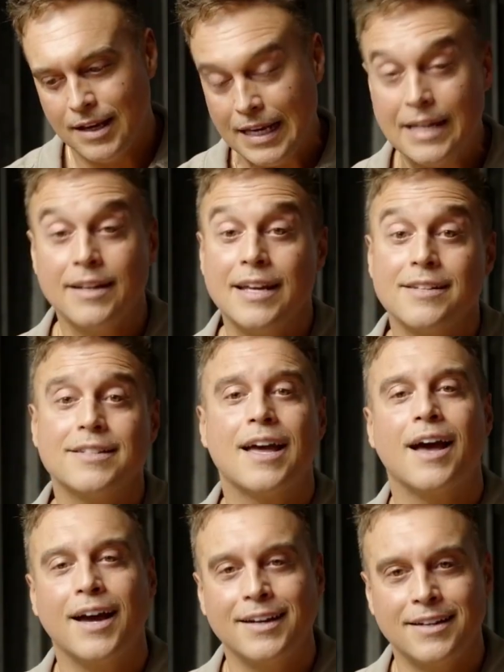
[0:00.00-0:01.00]
In his
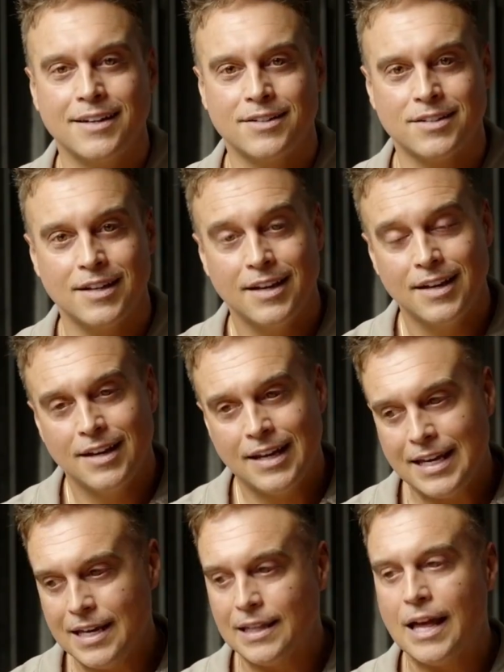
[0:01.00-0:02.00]
kindness,
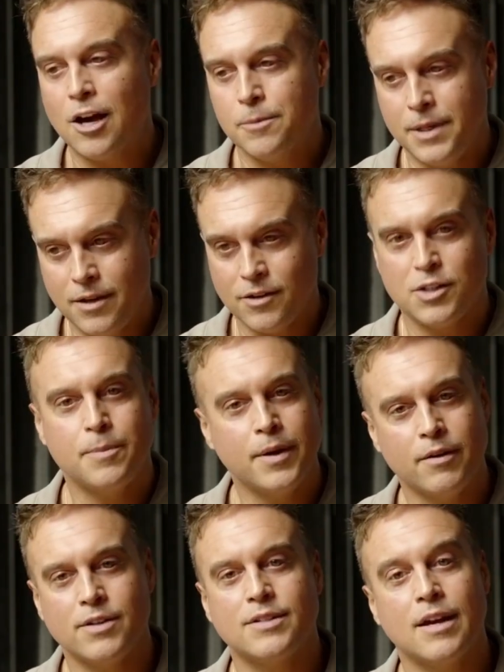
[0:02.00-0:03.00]
he allowed me to
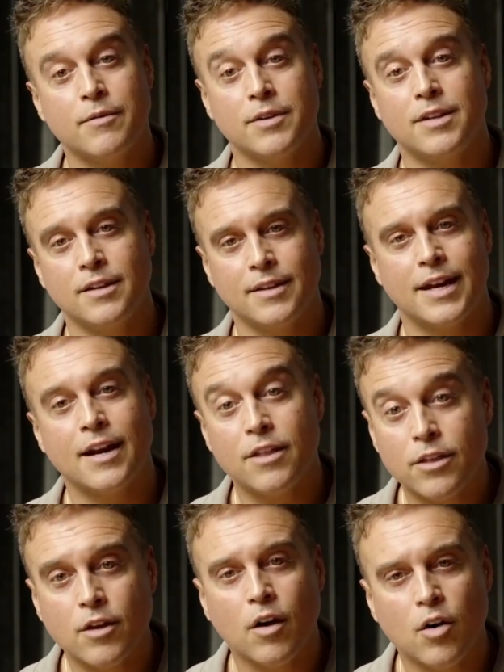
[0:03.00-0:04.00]
experience everything that I
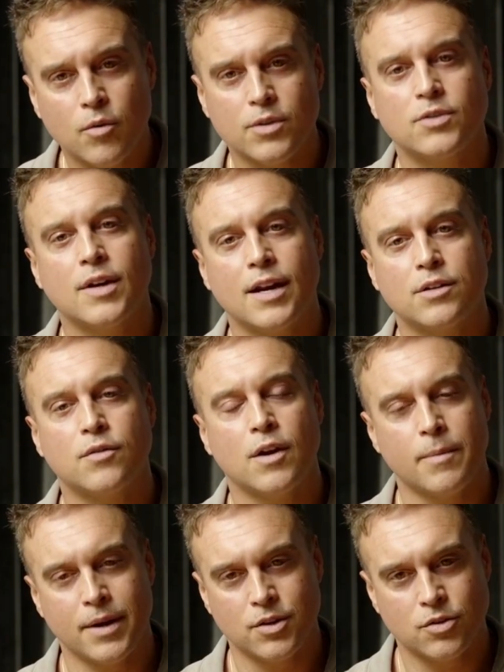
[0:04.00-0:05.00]
thought would satisfy
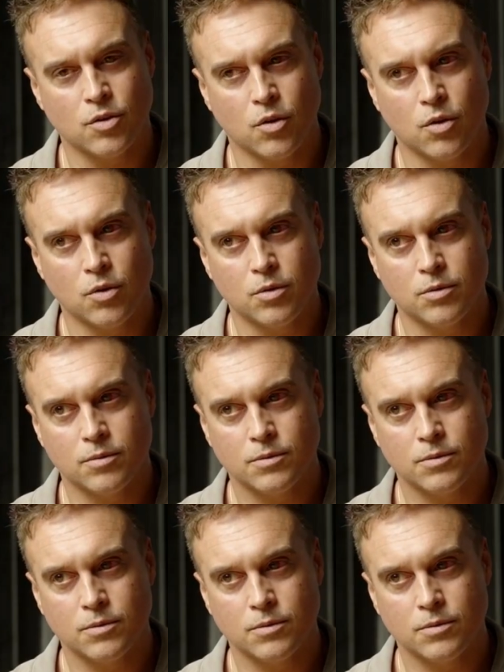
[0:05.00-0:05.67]
my soul,